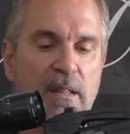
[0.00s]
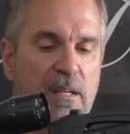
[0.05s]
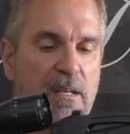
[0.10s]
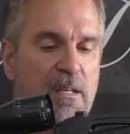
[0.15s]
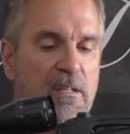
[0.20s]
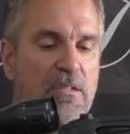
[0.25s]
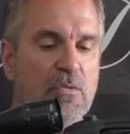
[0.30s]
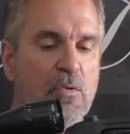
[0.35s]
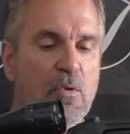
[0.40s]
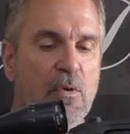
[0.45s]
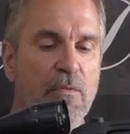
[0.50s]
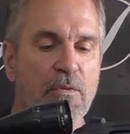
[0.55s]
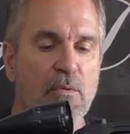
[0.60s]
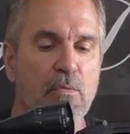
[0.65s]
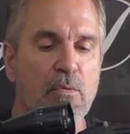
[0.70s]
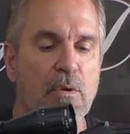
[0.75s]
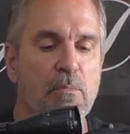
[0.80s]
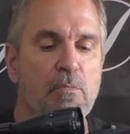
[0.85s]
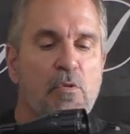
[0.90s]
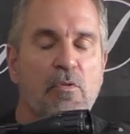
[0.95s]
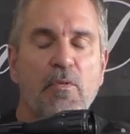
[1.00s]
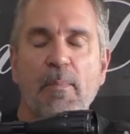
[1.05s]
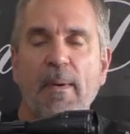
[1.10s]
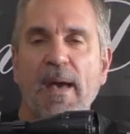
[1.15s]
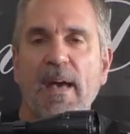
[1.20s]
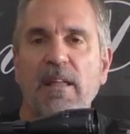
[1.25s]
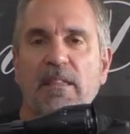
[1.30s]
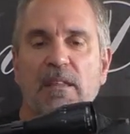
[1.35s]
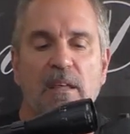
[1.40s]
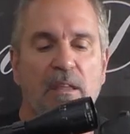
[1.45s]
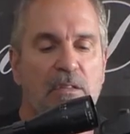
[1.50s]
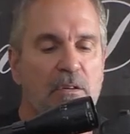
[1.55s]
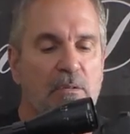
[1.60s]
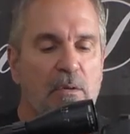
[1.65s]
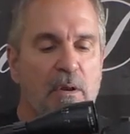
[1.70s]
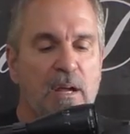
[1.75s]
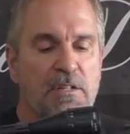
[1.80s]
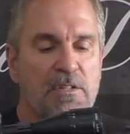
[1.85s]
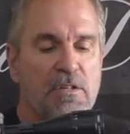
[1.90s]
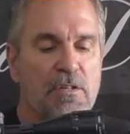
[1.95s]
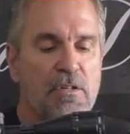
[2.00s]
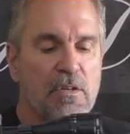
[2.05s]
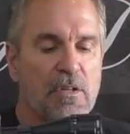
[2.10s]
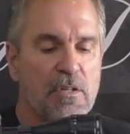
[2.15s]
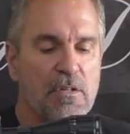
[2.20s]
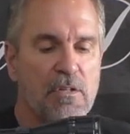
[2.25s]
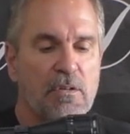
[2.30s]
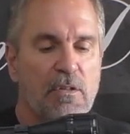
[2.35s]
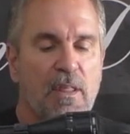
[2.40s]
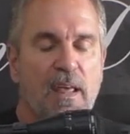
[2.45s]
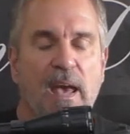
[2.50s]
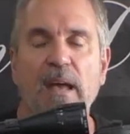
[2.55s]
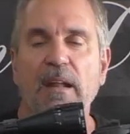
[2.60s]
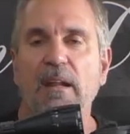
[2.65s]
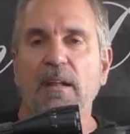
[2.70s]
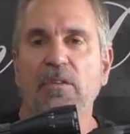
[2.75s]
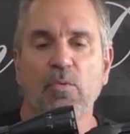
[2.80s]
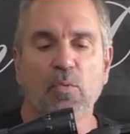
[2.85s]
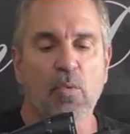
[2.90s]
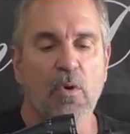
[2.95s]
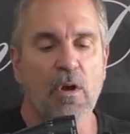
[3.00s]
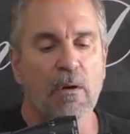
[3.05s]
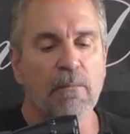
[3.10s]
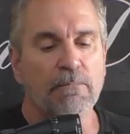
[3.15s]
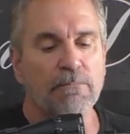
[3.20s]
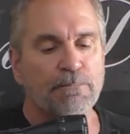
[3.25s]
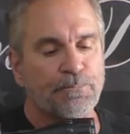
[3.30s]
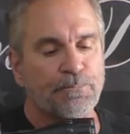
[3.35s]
this, or if you want to move it back the other direction, you can do that as well.